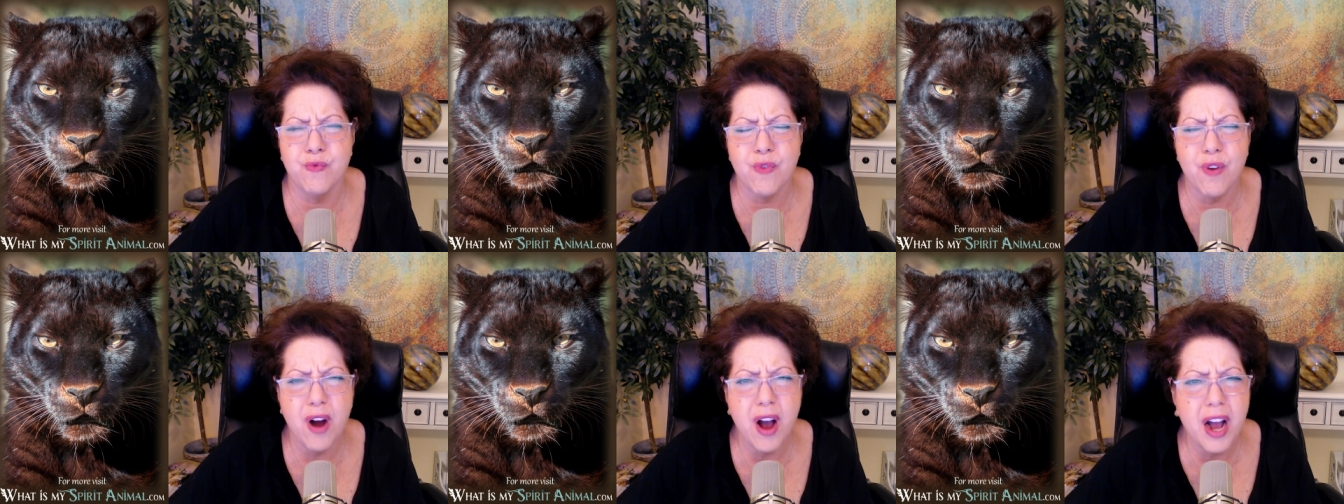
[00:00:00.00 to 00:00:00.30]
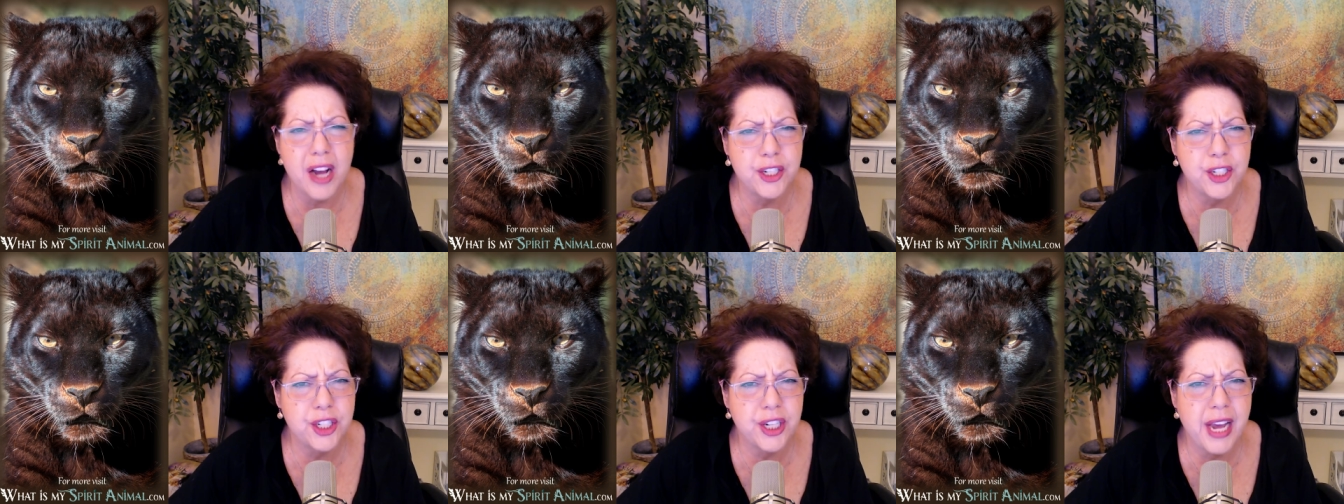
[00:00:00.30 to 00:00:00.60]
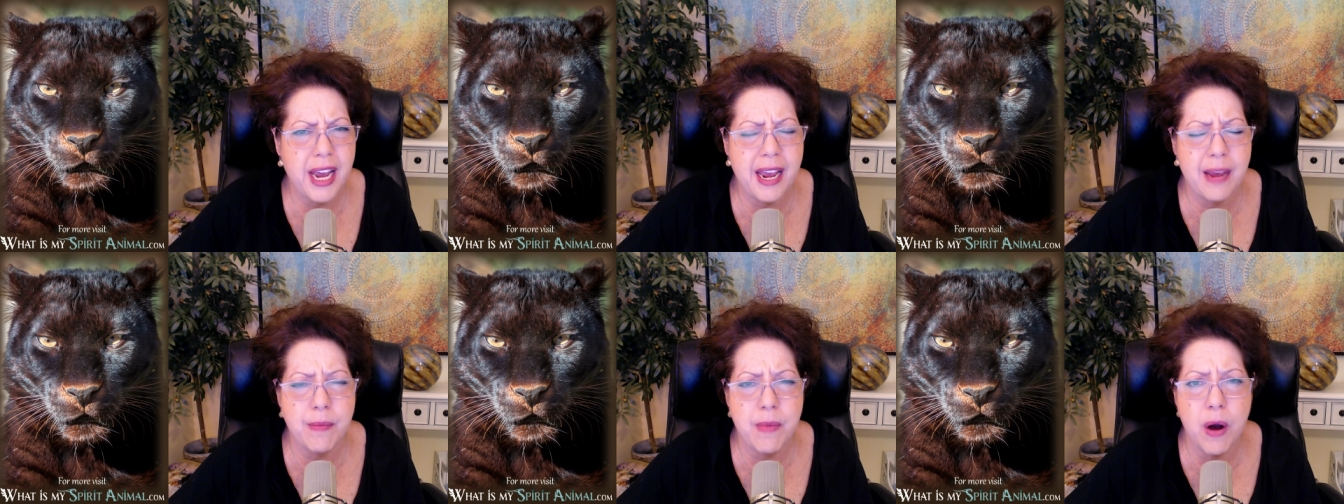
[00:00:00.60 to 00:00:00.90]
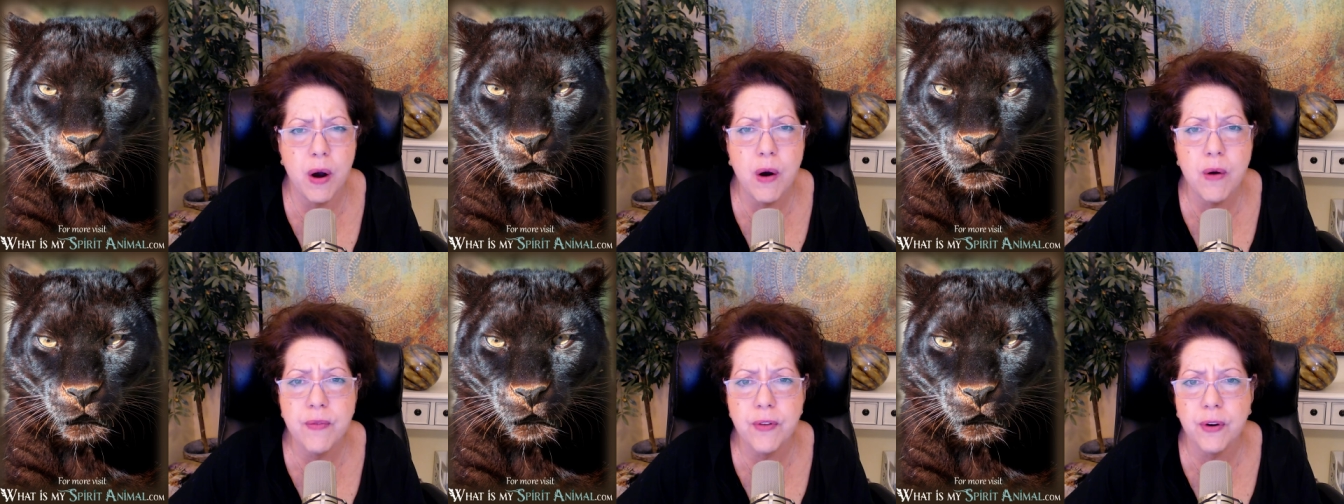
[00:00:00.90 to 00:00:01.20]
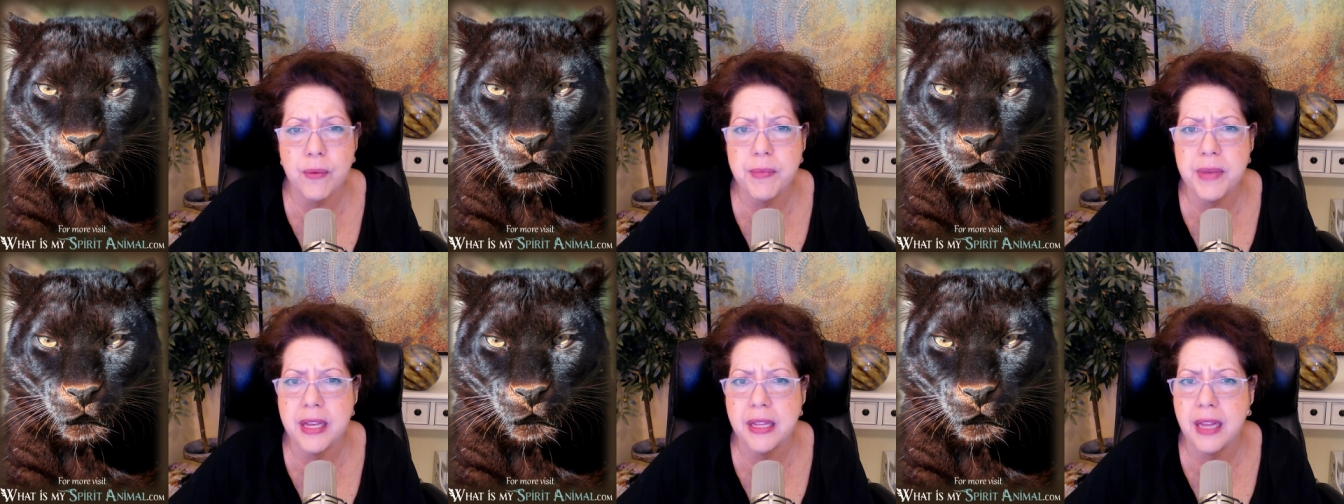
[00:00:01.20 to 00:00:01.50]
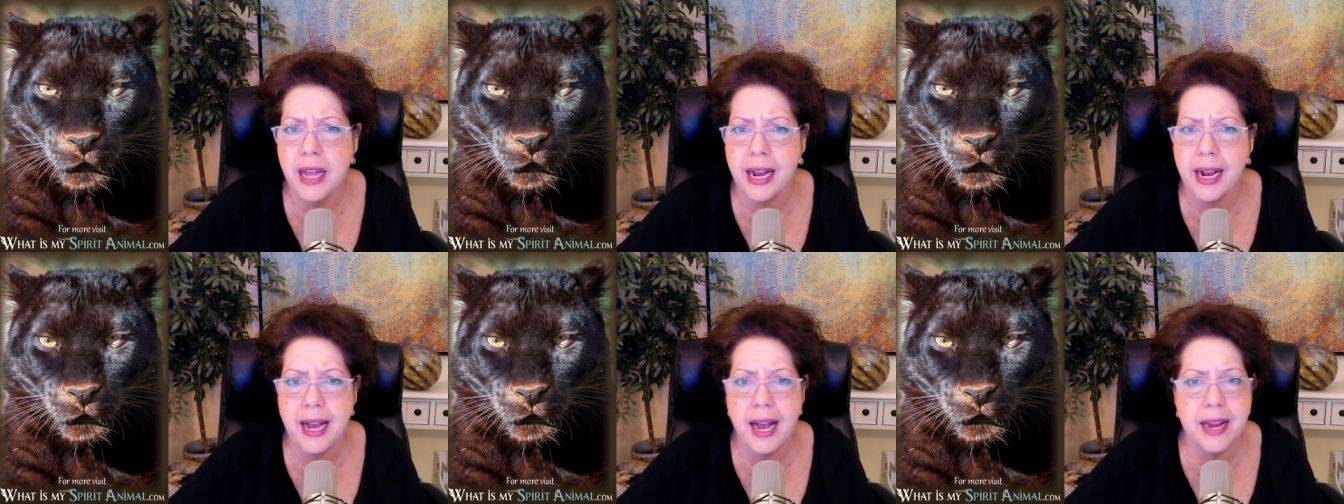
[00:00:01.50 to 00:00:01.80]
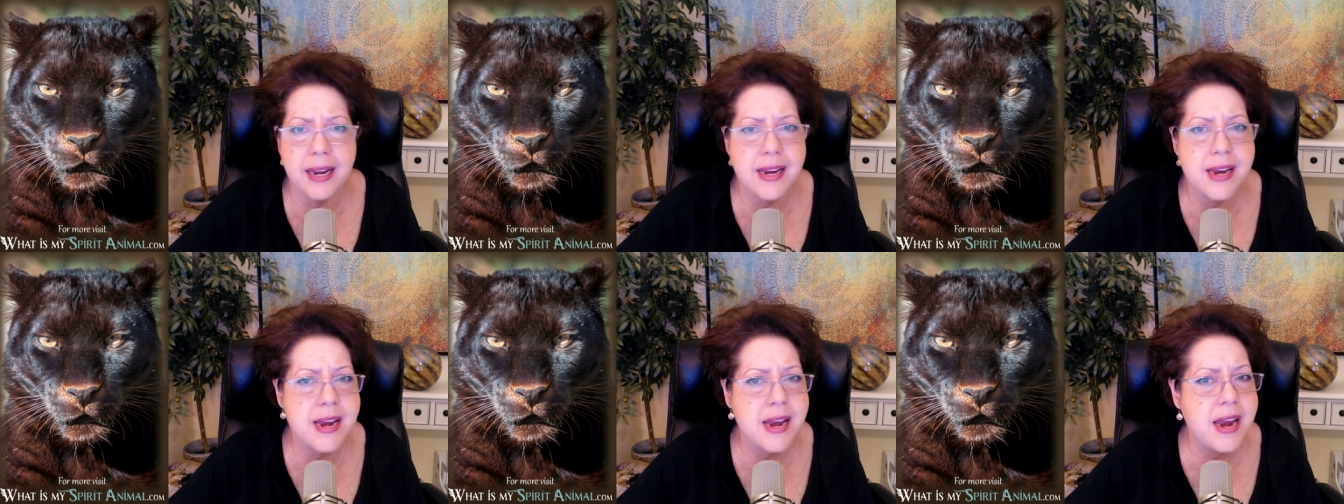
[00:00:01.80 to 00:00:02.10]
rush came over me like
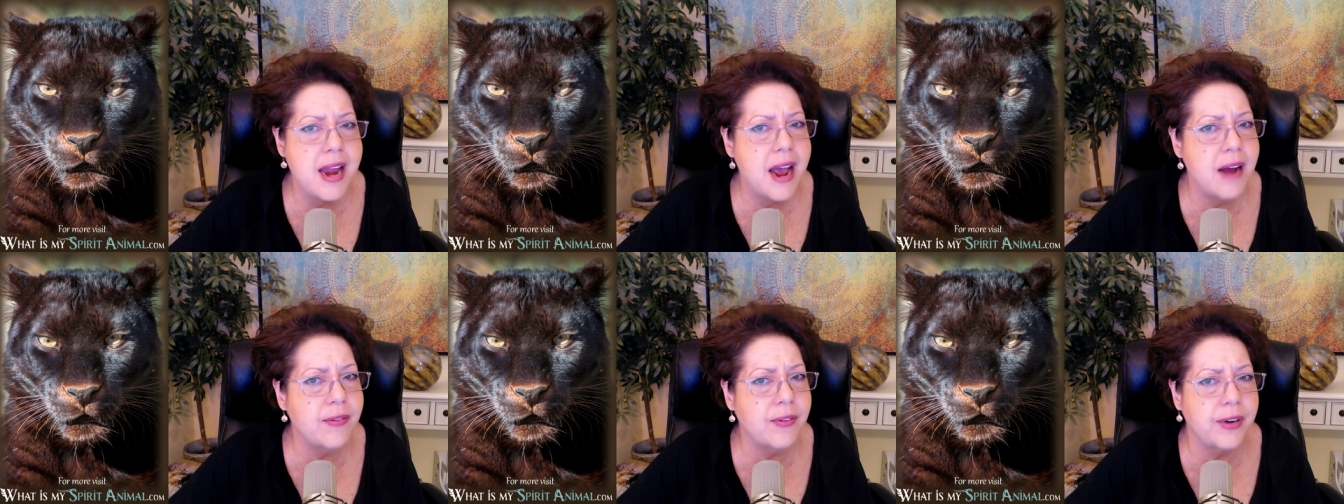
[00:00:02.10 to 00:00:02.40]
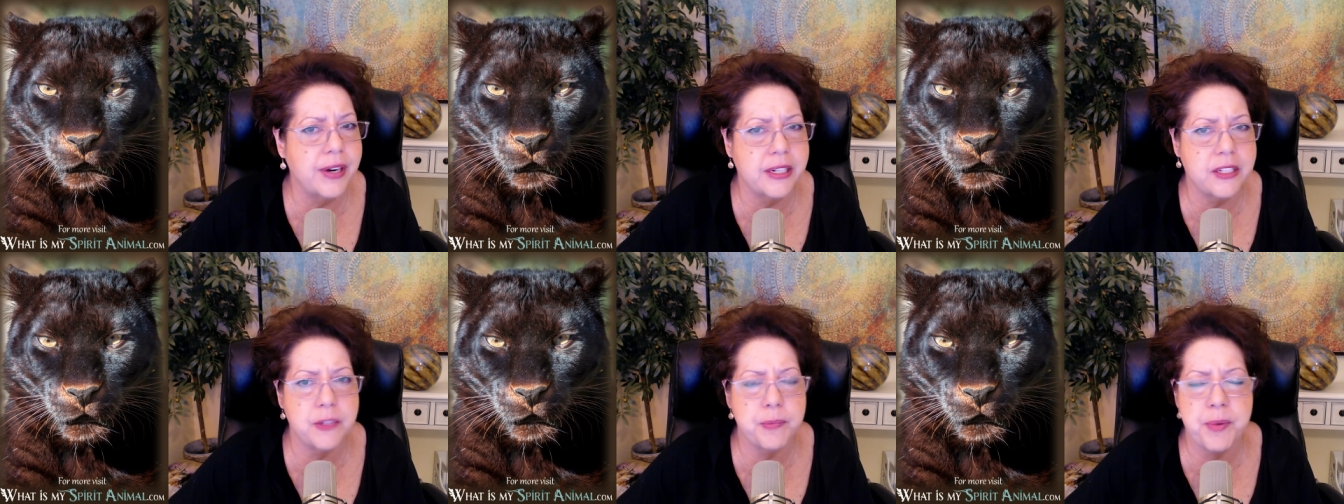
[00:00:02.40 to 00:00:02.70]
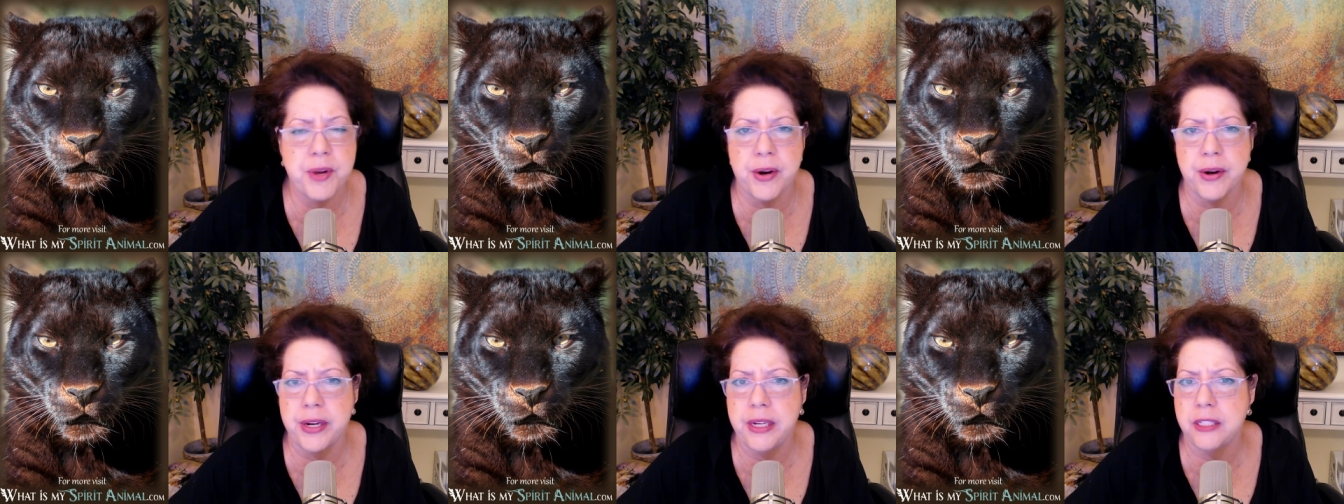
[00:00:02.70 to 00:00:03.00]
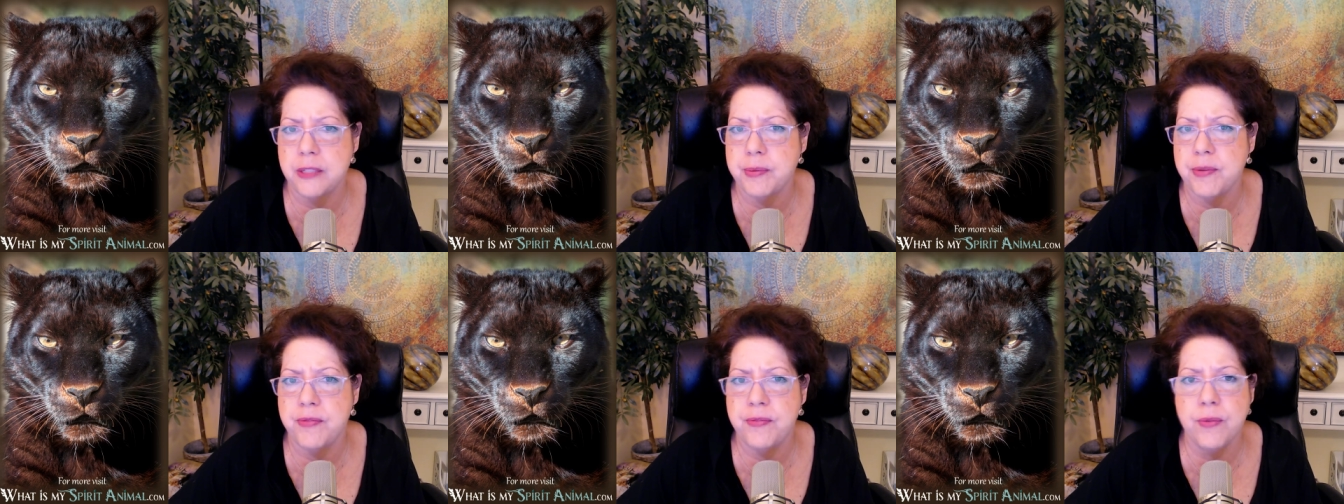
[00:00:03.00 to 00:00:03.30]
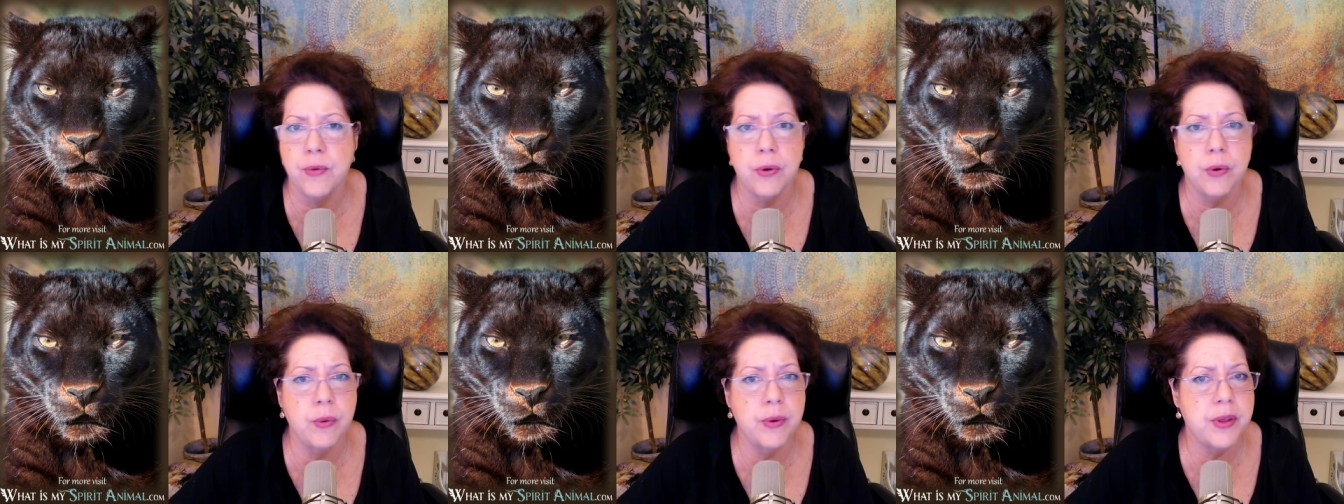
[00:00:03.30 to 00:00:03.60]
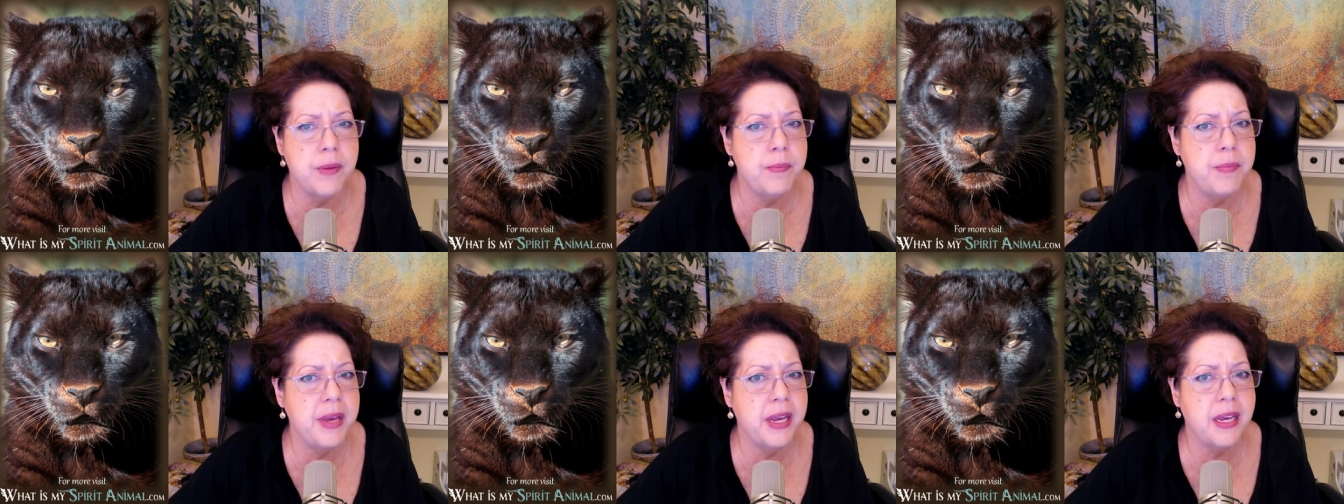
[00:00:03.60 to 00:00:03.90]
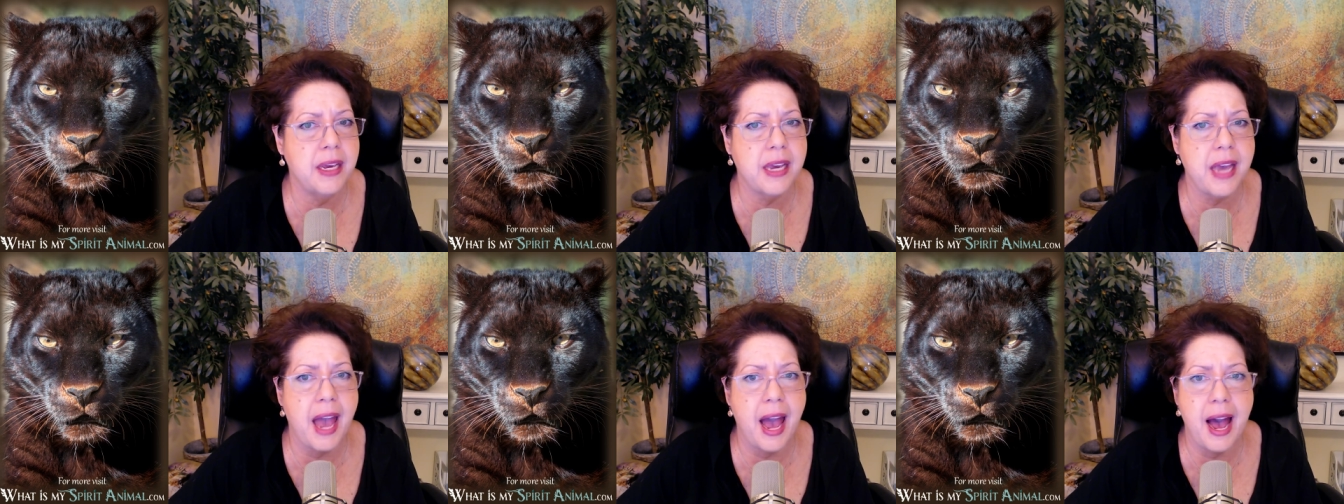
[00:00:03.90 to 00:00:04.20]
I'd never experienced before with a big
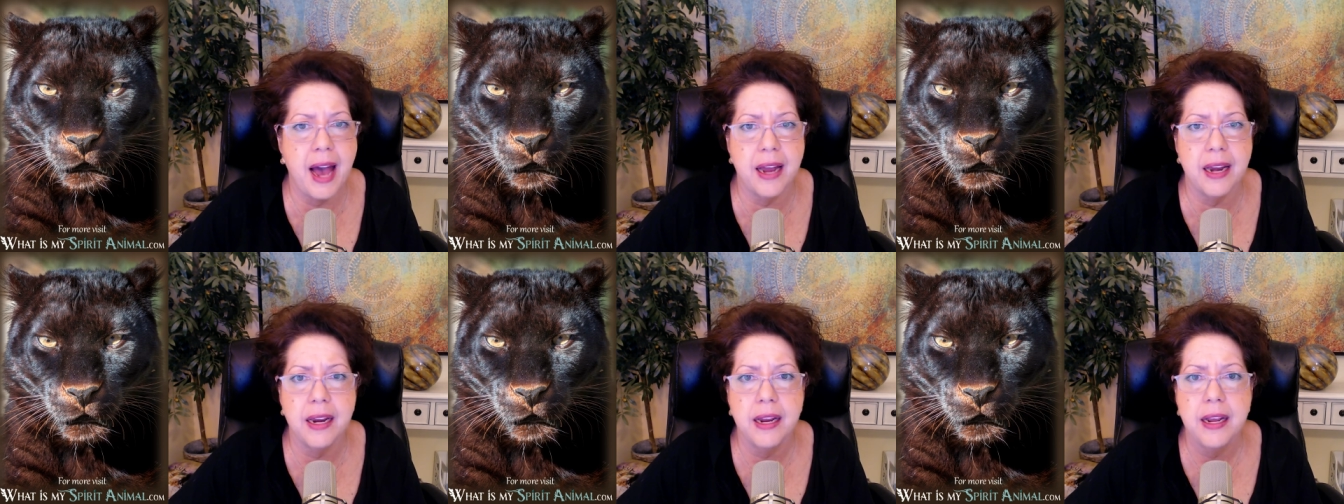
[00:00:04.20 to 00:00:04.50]
cat.